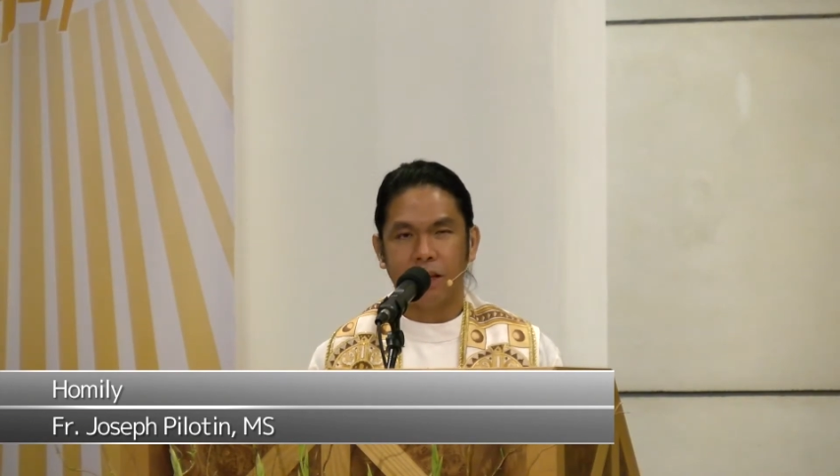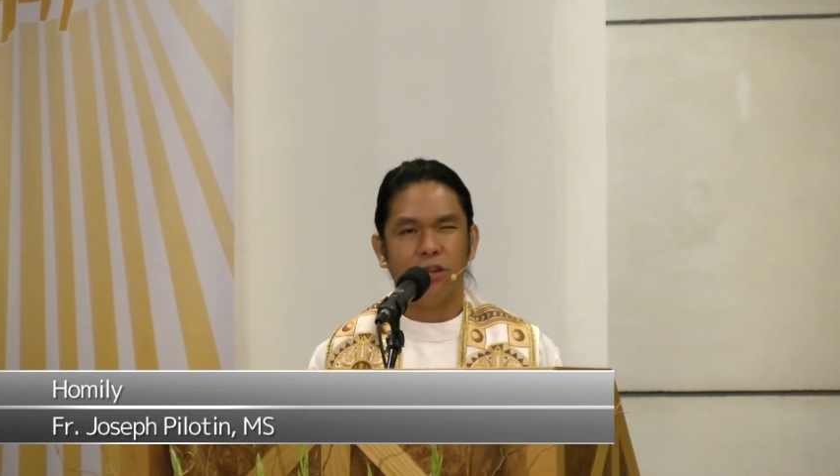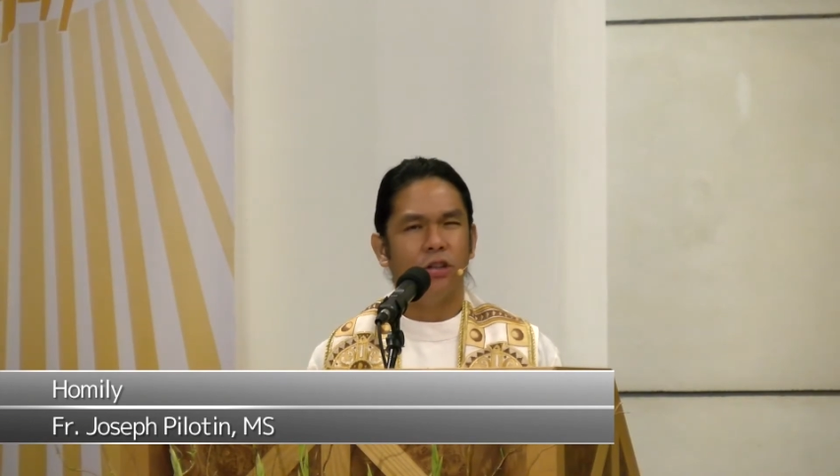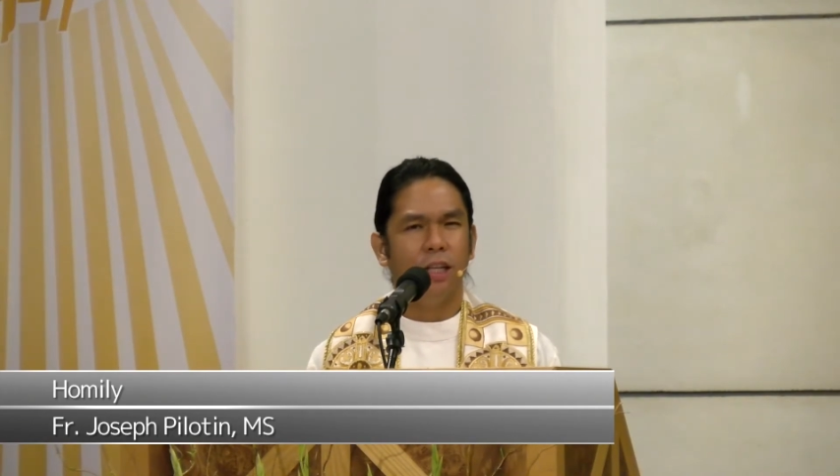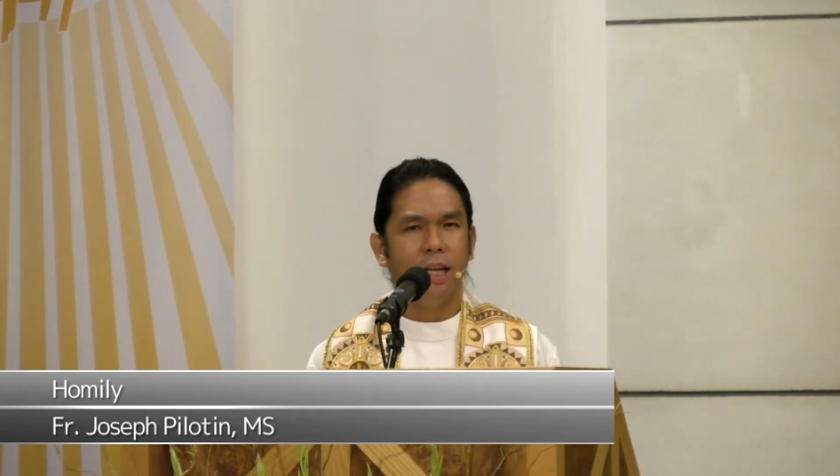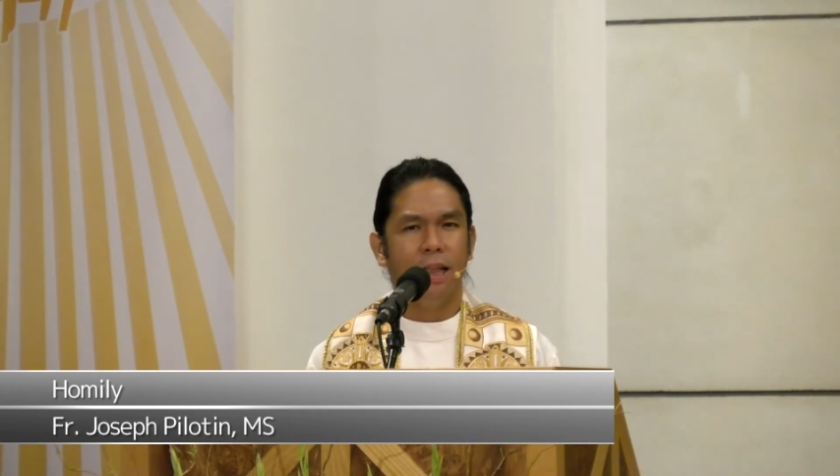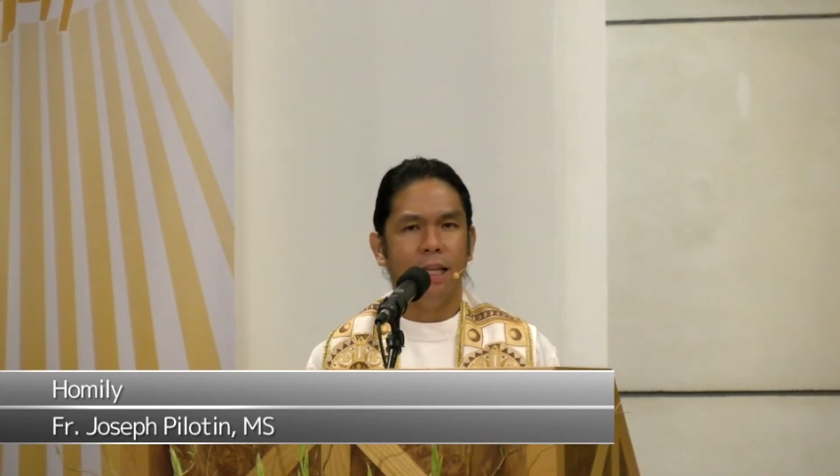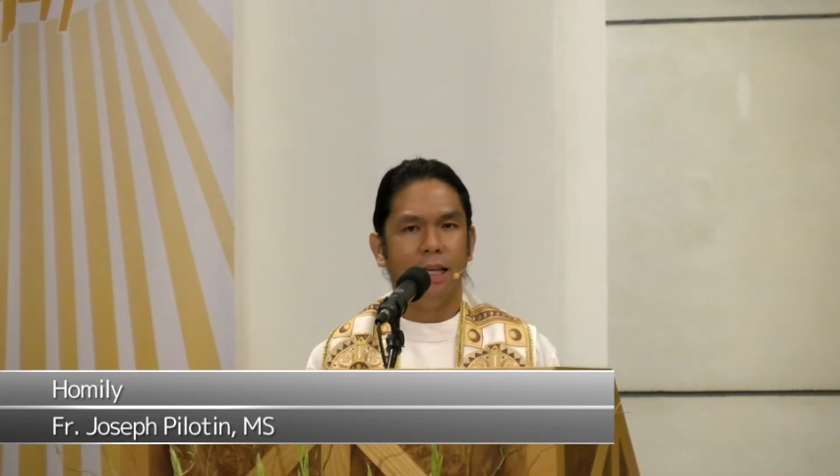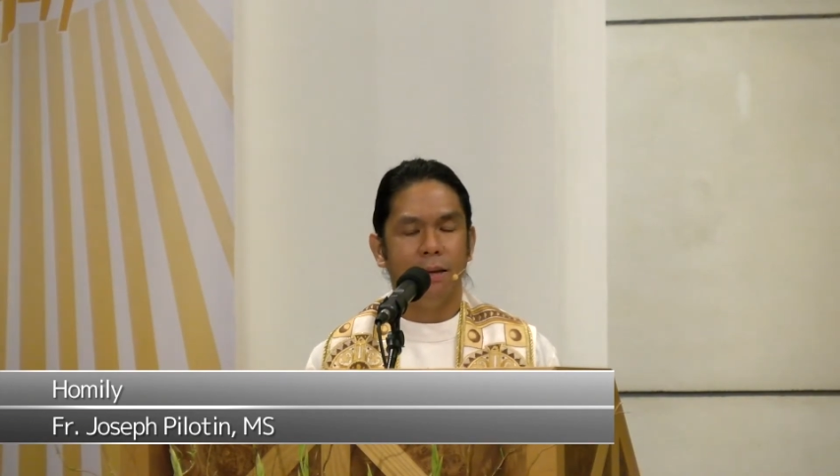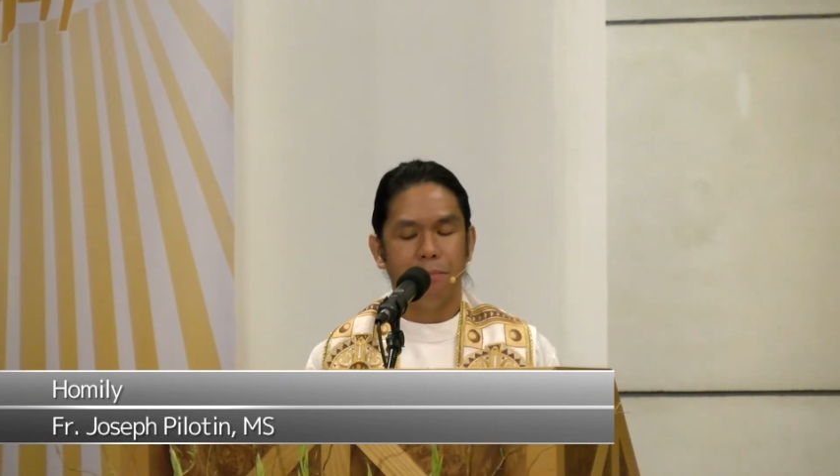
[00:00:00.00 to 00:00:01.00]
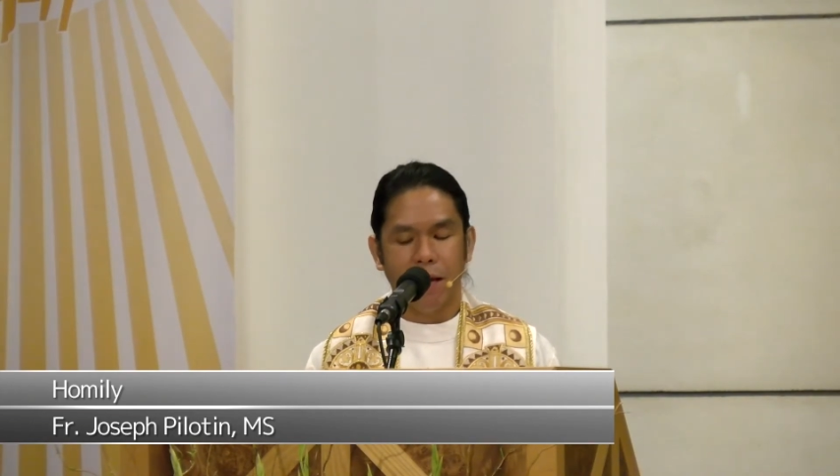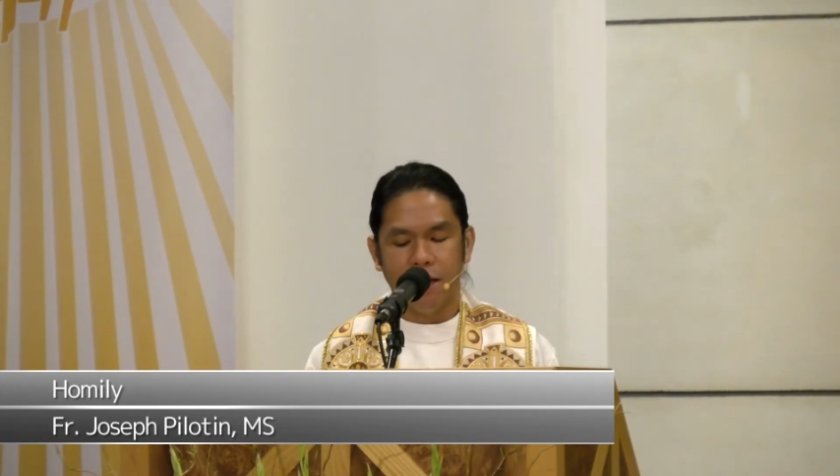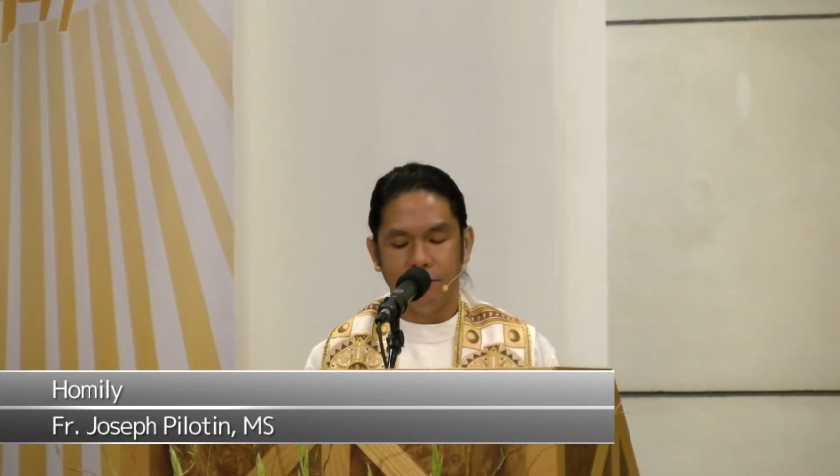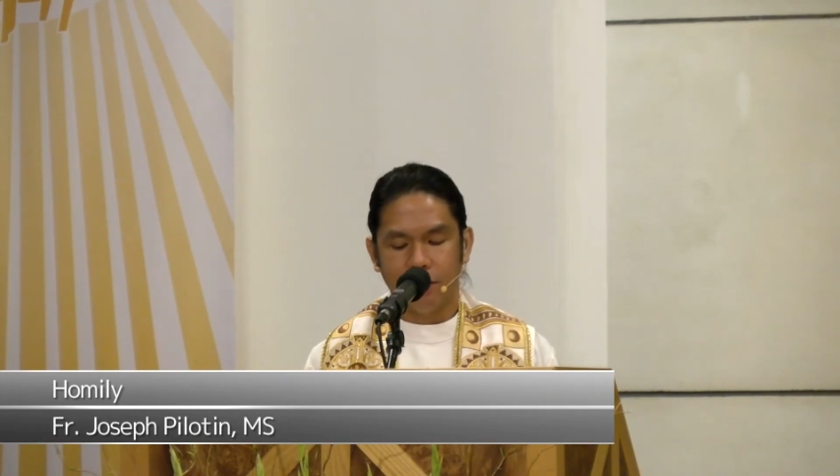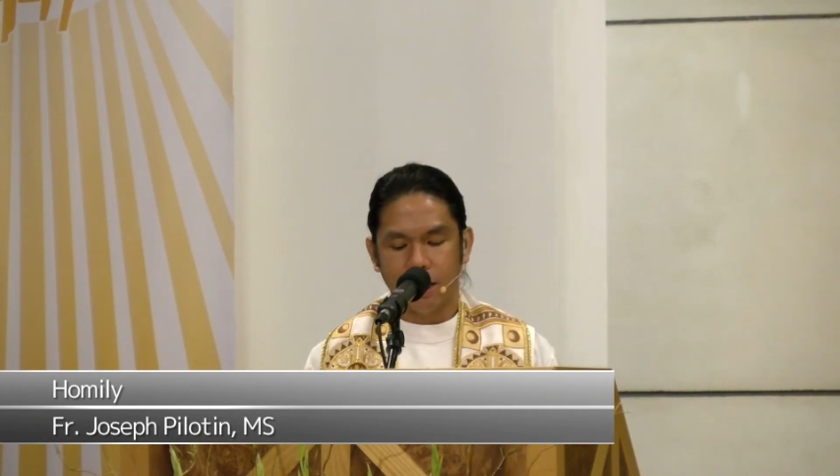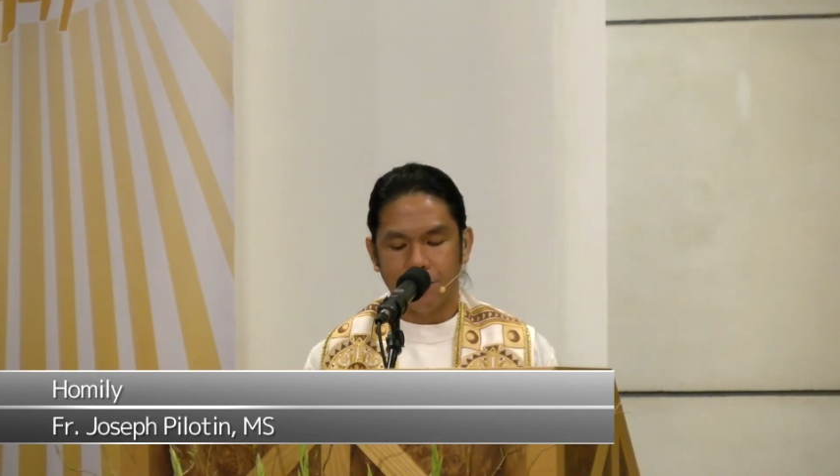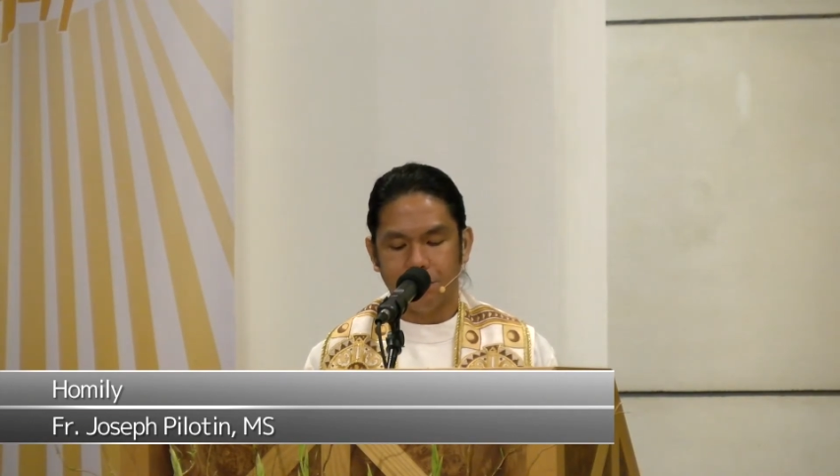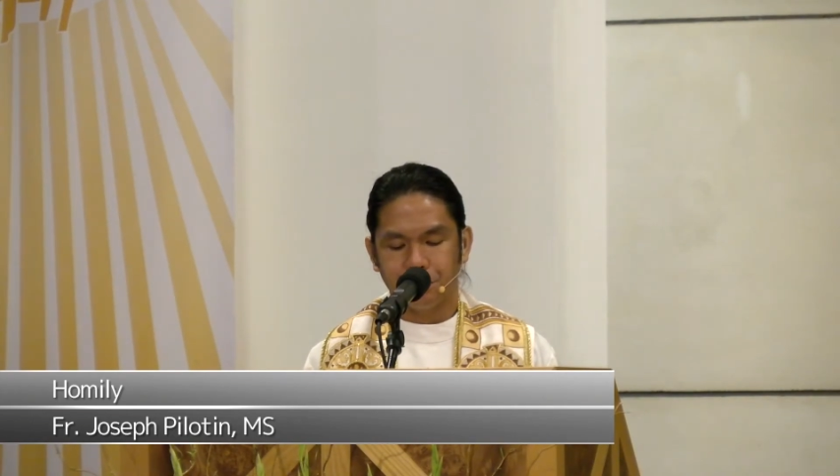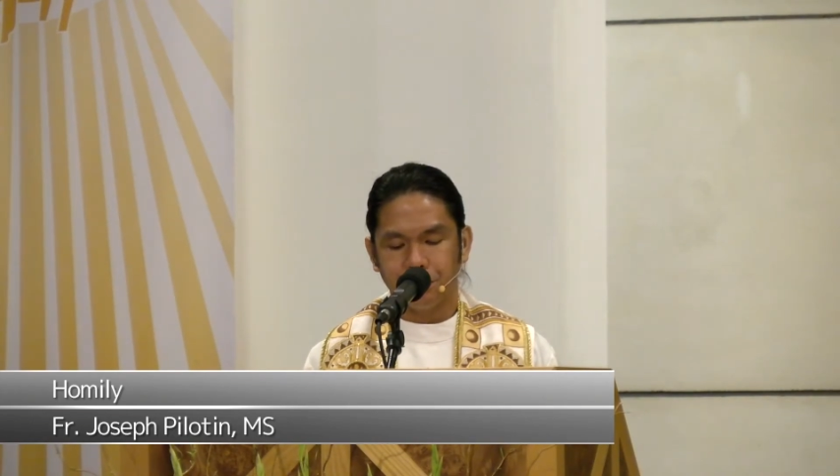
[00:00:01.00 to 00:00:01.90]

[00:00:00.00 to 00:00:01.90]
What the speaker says: certainly painful.